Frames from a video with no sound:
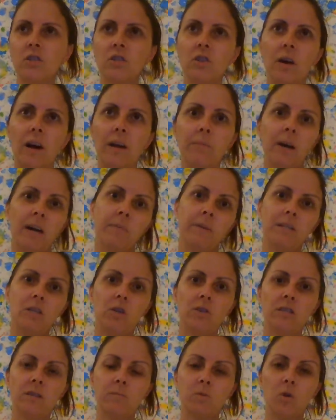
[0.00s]
So I'd probably
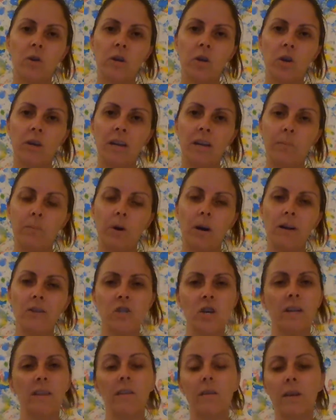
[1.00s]
do some sort of cooking
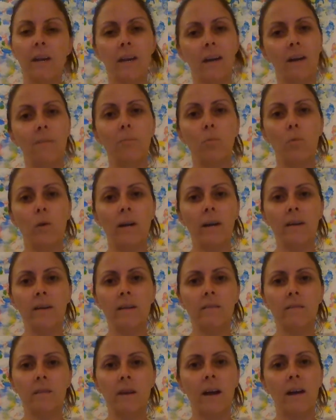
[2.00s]
project, looking up what
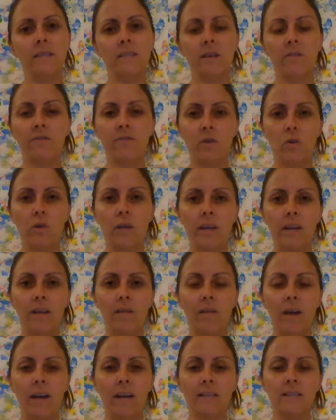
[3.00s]
kinds of food he
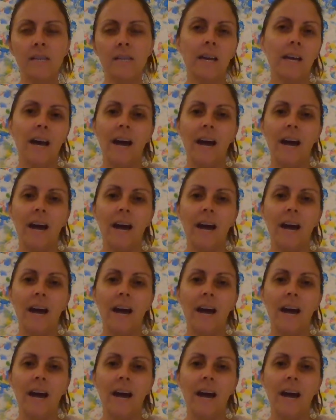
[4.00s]
liked.